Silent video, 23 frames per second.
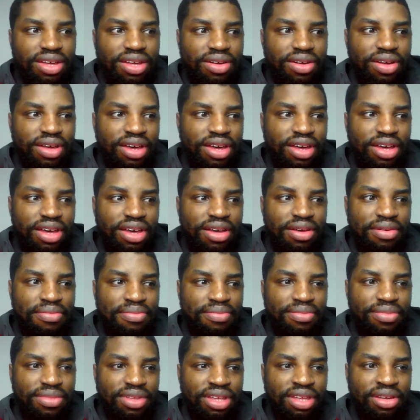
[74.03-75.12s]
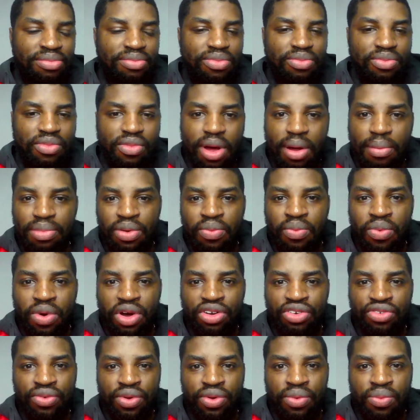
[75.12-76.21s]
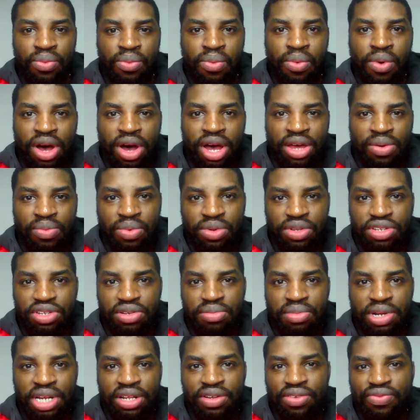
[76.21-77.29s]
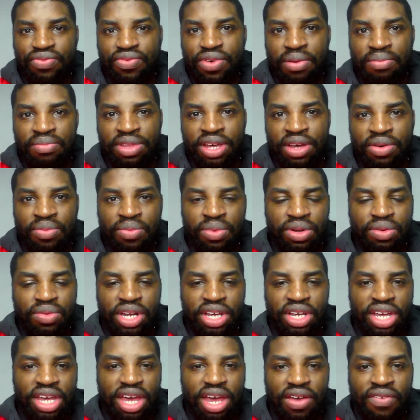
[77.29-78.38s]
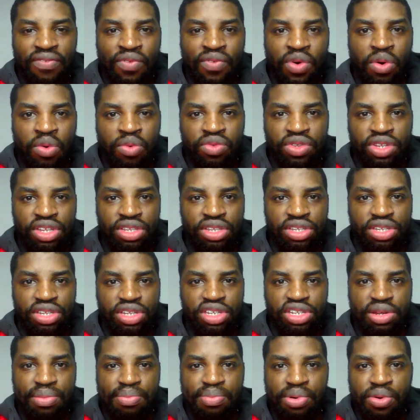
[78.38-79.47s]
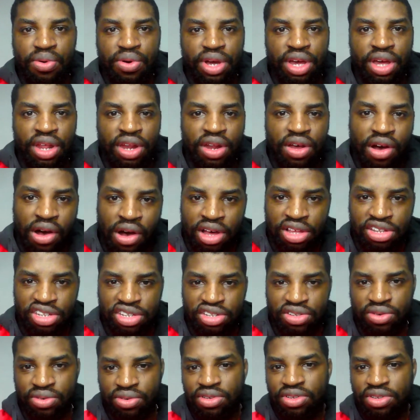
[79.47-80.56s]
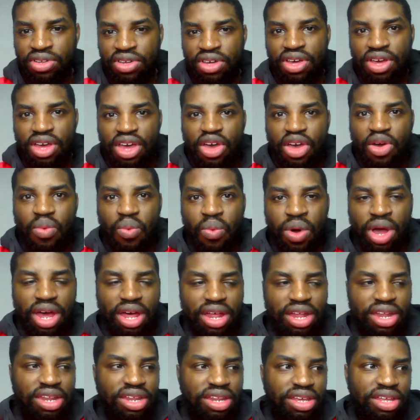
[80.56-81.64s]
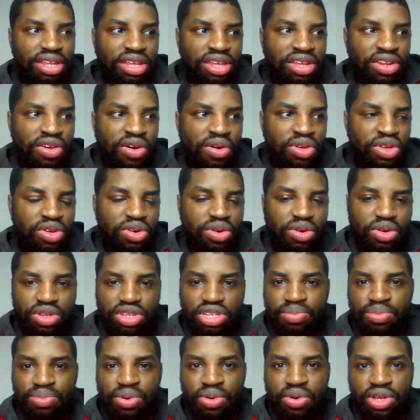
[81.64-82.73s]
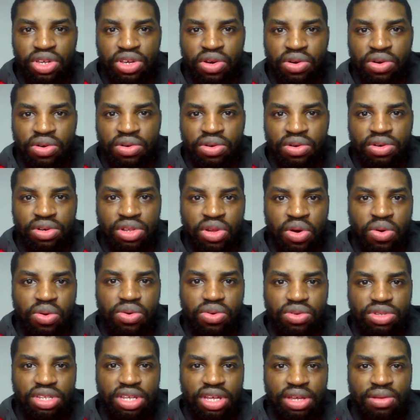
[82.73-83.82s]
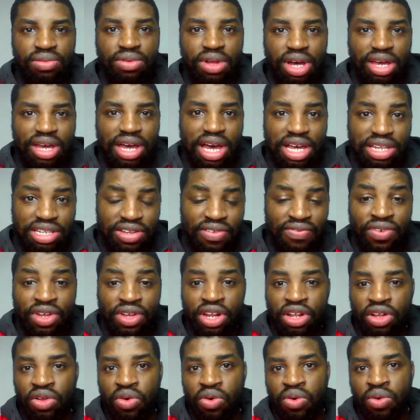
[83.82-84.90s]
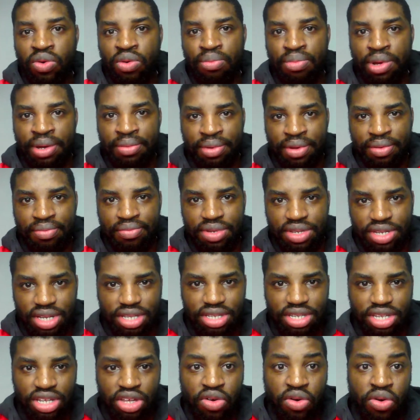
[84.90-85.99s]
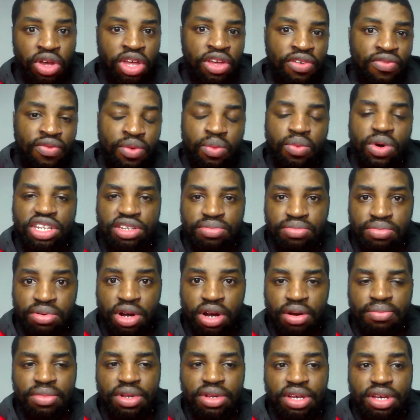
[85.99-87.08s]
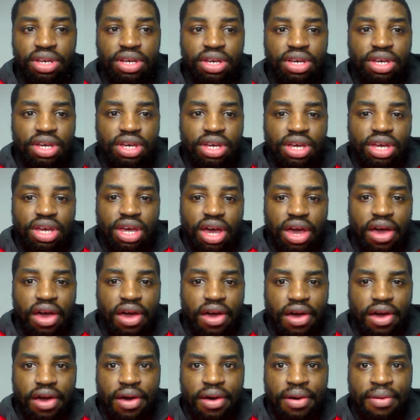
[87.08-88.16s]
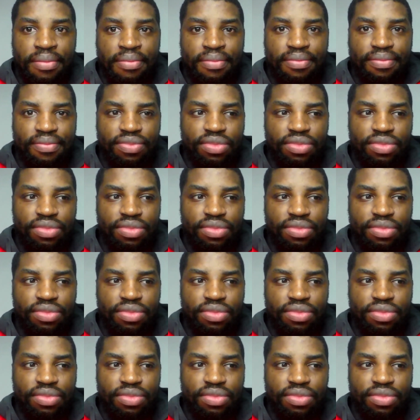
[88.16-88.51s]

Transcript: you're probably wondering why would somebody from there would want to get involved into supporting Arsenal when, you know, you could support your local team like Aston Villa or Birmingham City or even West Brom. Now,